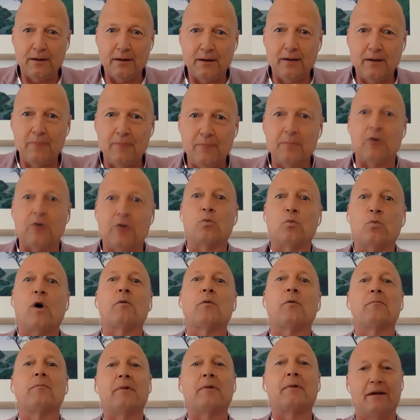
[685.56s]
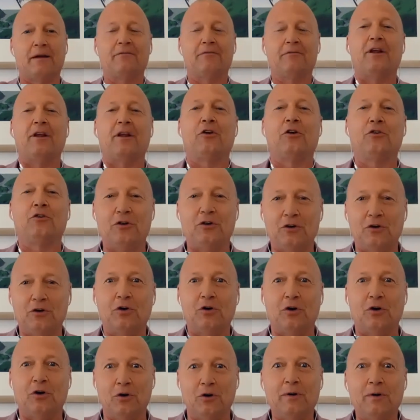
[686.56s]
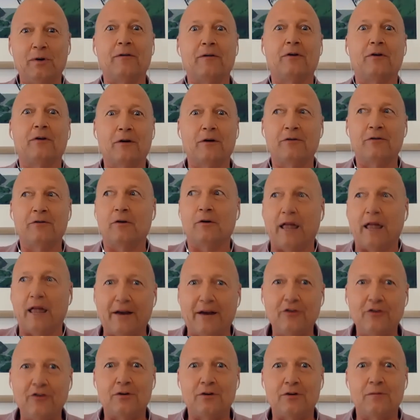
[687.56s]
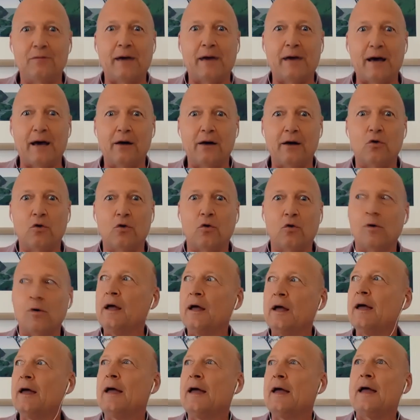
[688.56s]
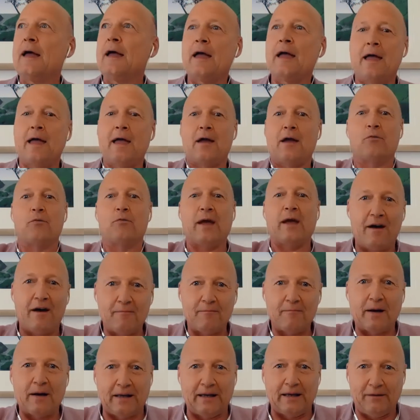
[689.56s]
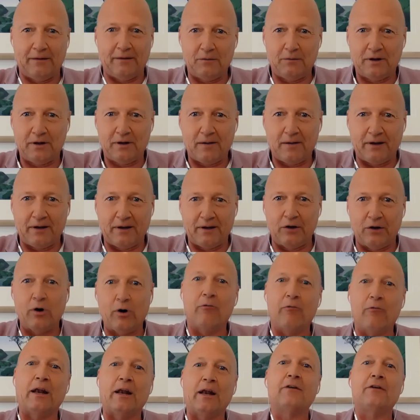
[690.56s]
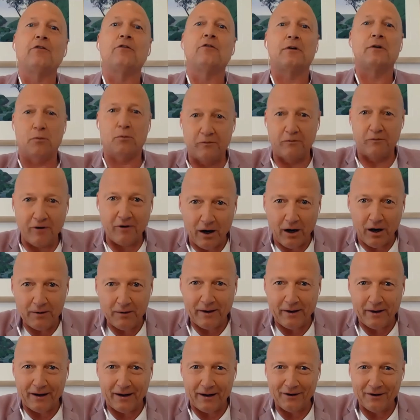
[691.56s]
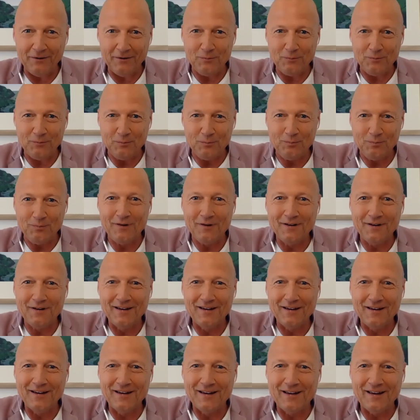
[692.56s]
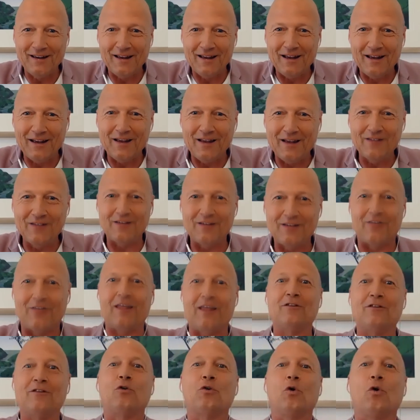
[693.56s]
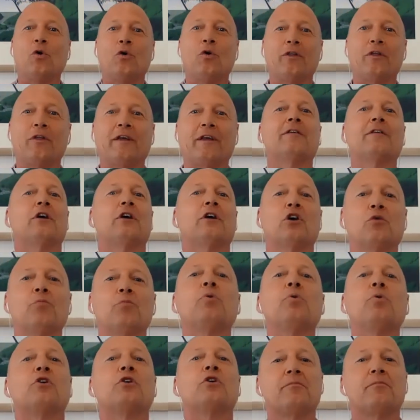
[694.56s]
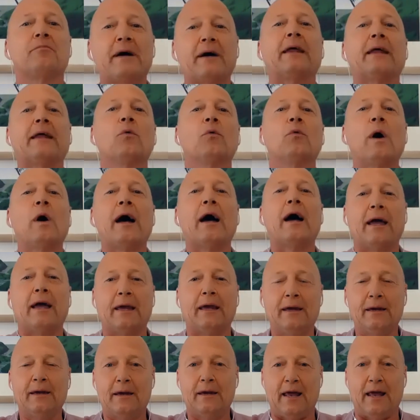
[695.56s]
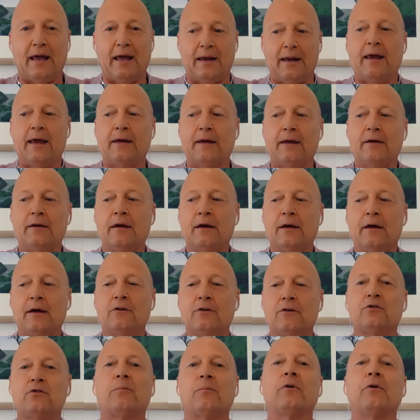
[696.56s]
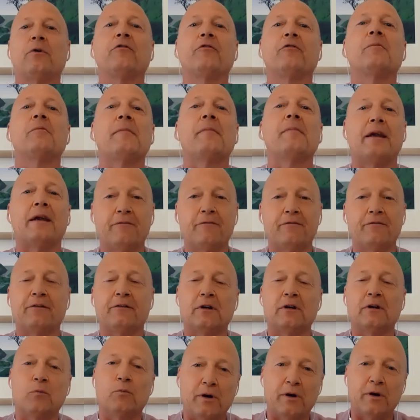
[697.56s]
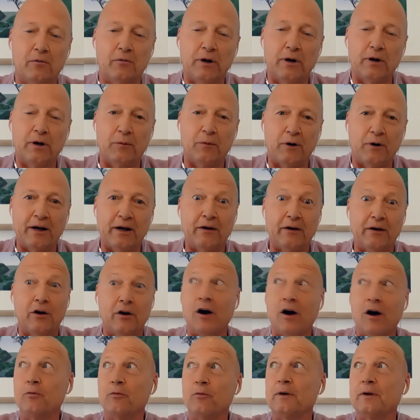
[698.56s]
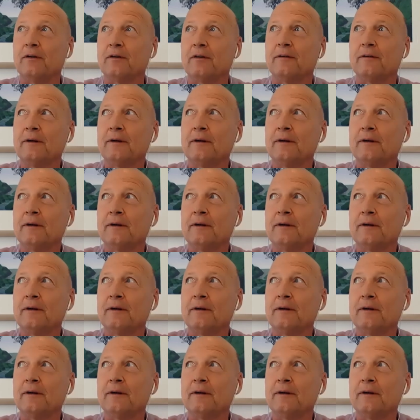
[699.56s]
Because why would money flow to you if you feel anxious about it, or if we have money coming into our relationship, we fight about it? So these are all things that are going to push money away and stop you from manifesting what you really want in your life, which is